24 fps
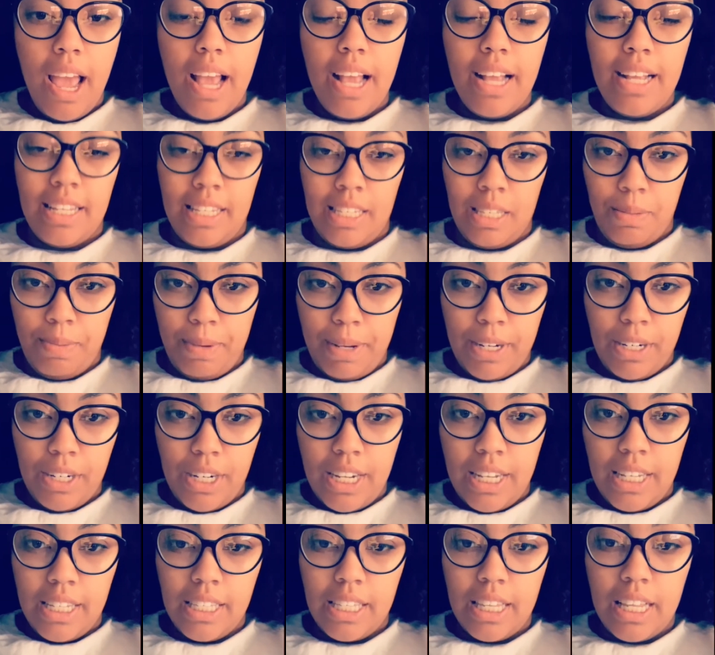
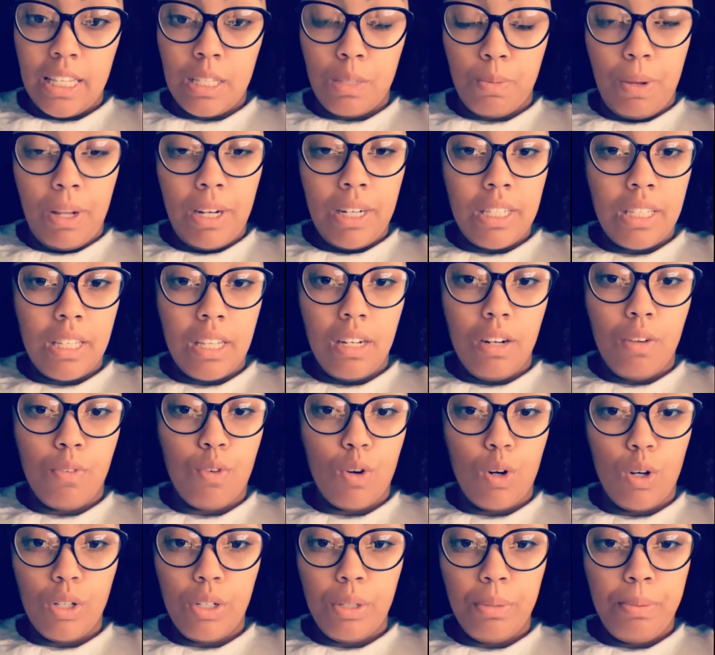experience, as well as in the
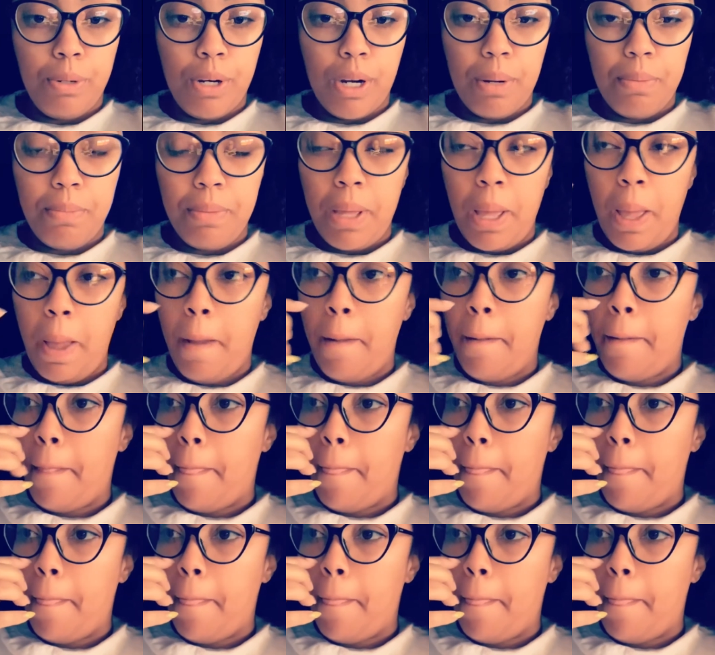fraud department,